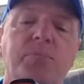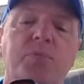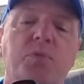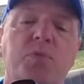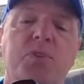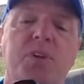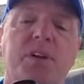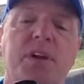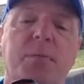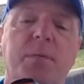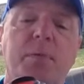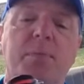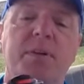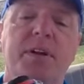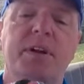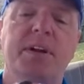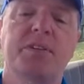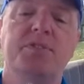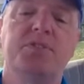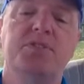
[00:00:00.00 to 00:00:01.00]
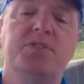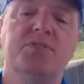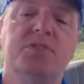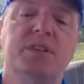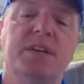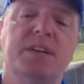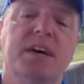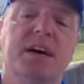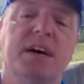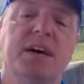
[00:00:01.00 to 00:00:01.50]
when you come up here to
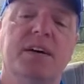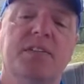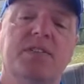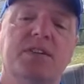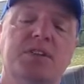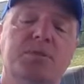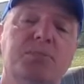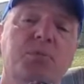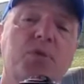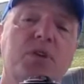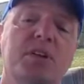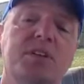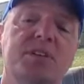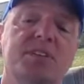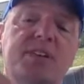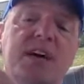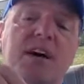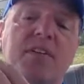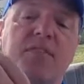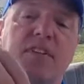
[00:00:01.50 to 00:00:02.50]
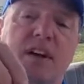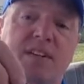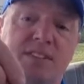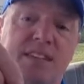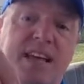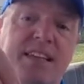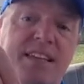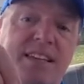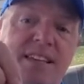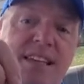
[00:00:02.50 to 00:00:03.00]
the spool itself, and I'll
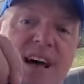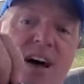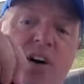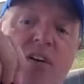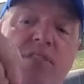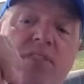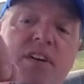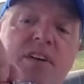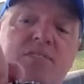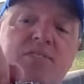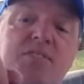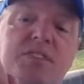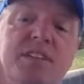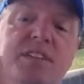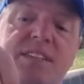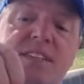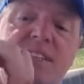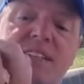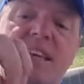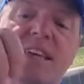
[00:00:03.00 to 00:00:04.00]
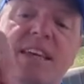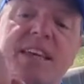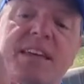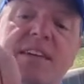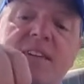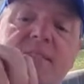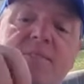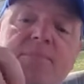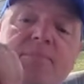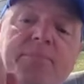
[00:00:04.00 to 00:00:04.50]
take this off here so you can see,
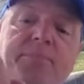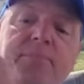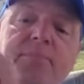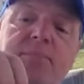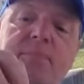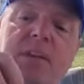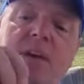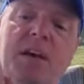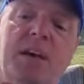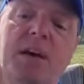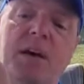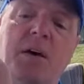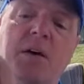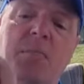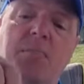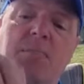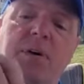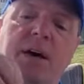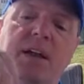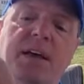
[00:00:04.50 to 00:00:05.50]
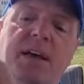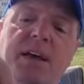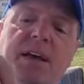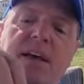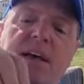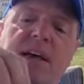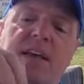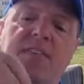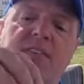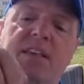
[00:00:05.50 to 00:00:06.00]
but
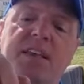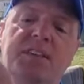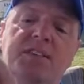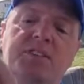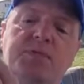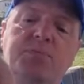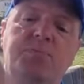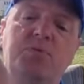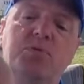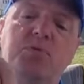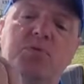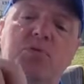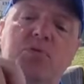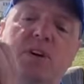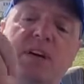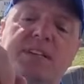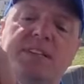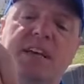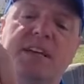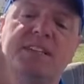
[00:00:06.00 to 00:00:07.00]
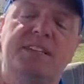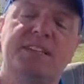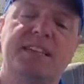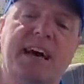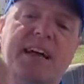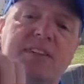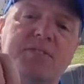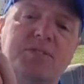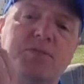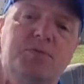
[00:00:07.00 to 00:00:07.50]
the spool is a
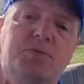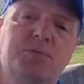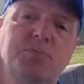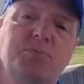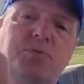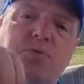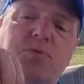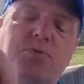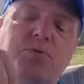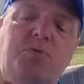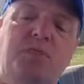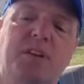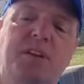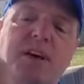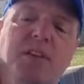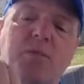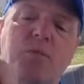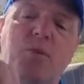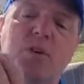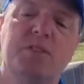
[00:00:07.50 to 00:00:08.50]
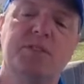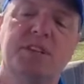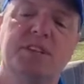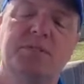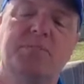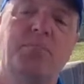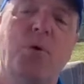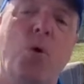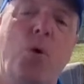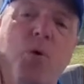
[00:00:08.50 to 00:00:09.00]
skeletal spool. In other words,
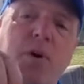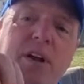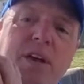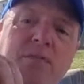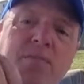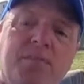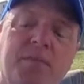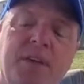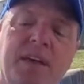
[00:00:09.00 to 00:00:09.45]
it's ported.